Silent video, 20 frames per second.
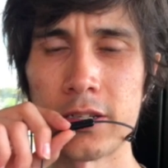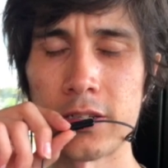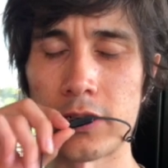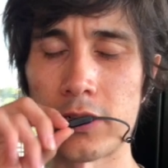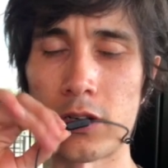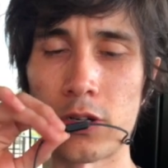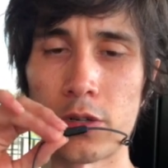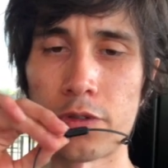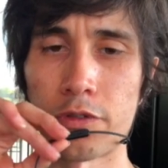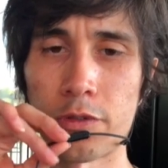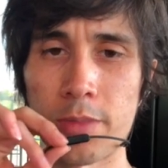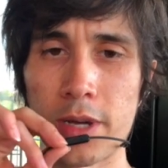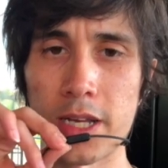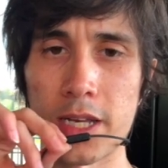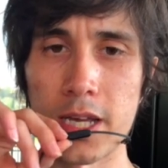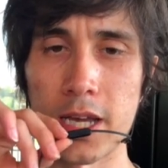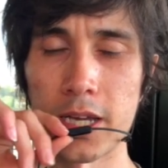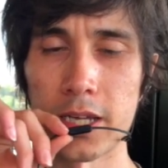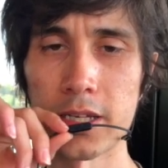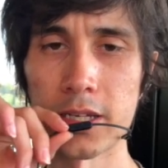
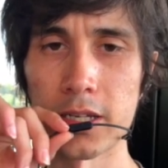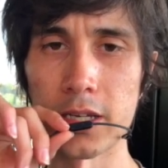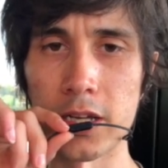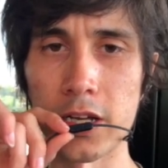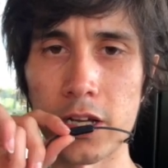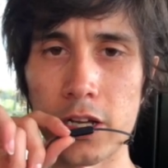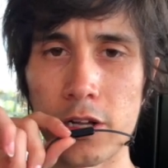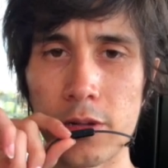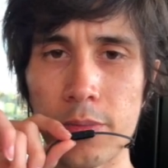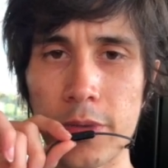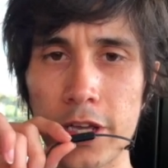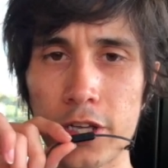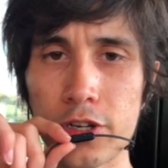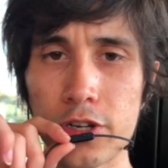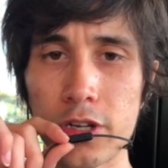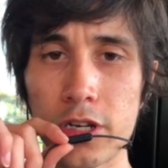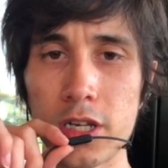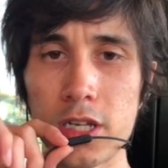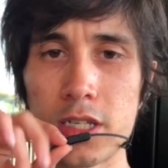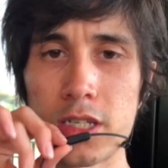I
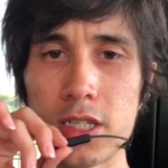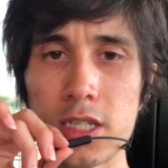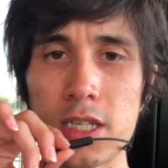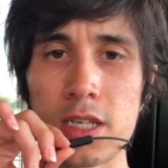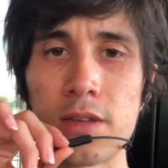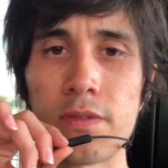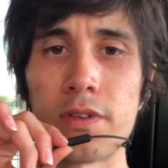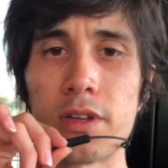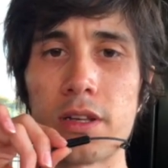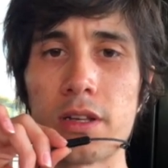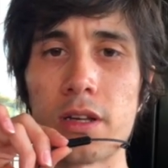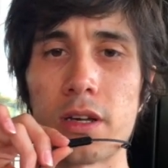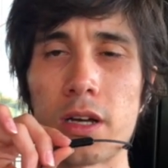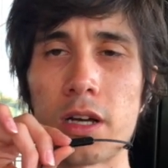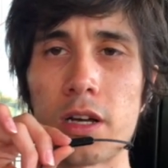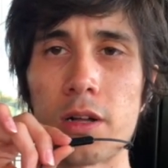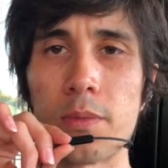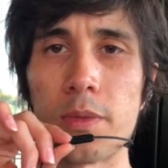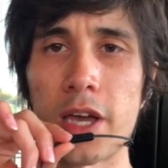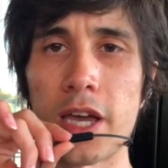couldn't even
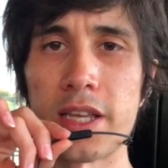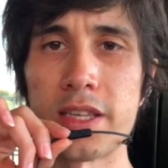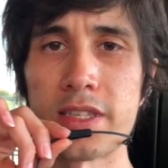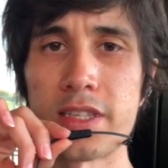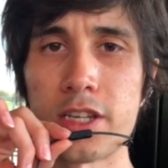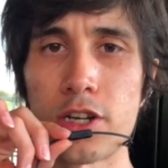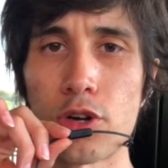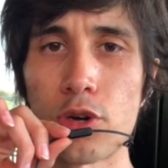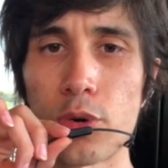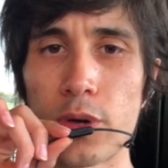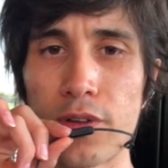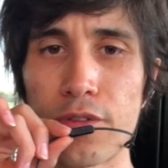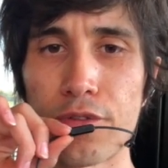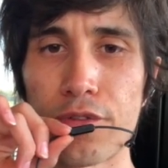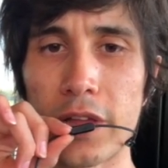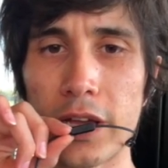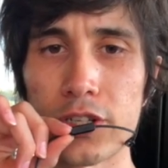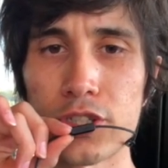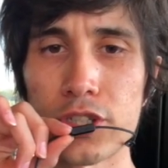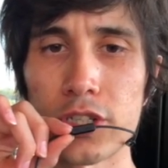had zero
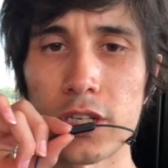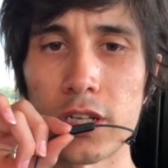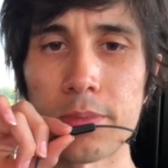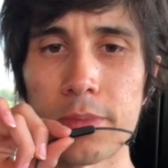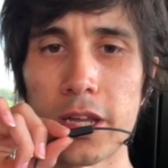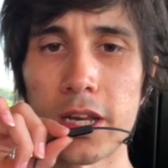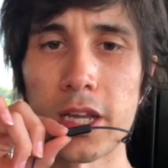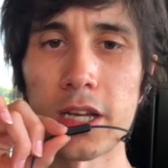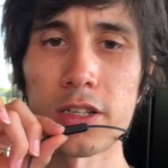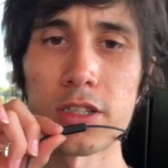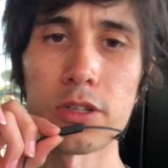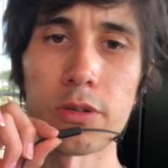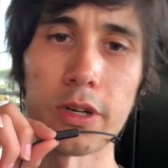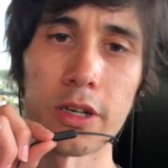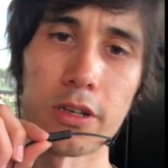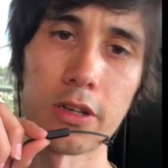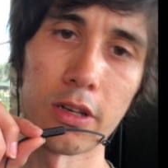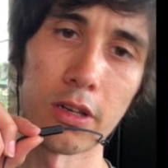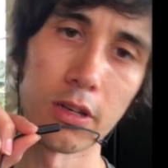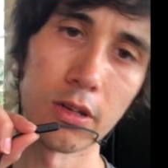inflection in my neck, so I
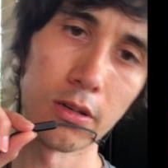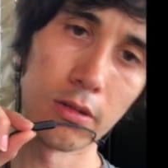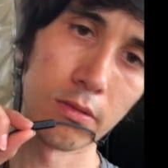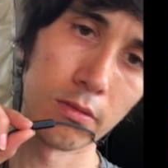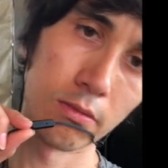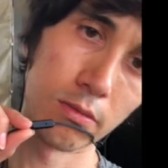couldn't